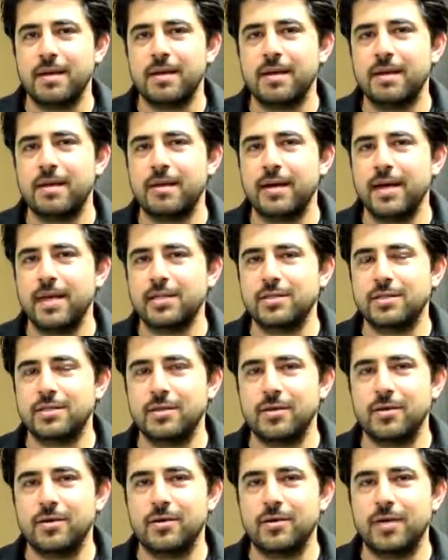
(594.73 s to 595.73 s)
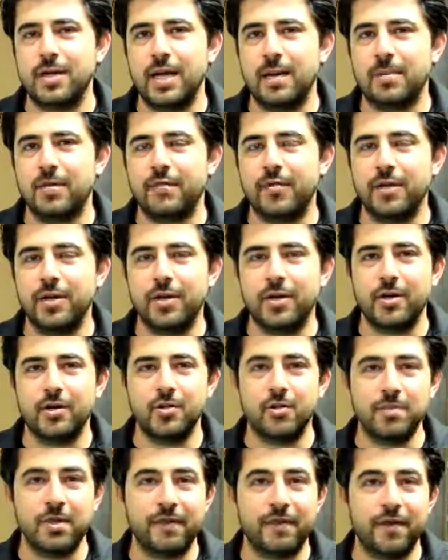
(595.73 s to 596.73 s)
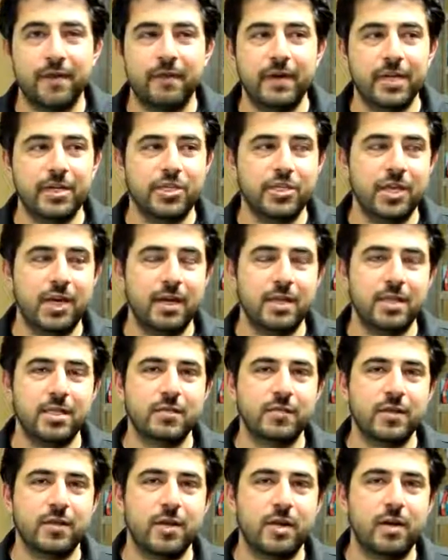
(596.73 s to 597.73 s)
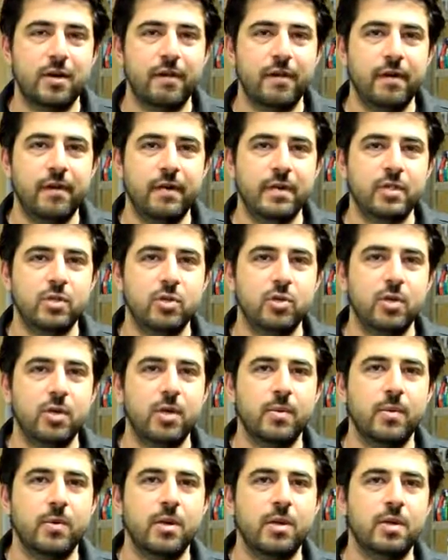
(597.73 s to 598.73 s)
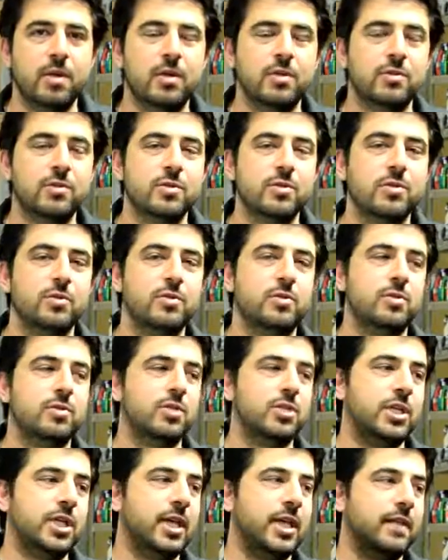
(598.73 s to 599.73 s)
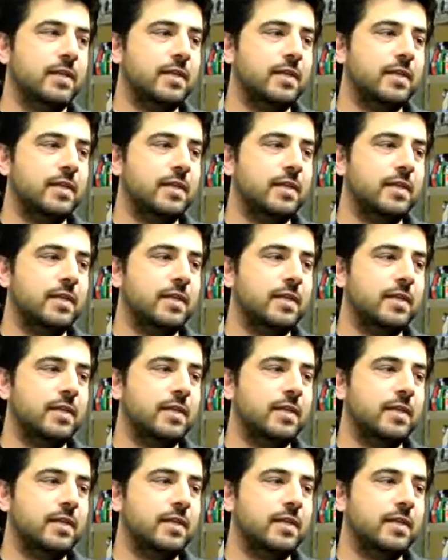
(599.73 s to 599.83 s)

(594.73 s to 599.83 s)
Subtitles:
Alright, so now before you go, do me a favor and share this video on your favorite social network. Also, check out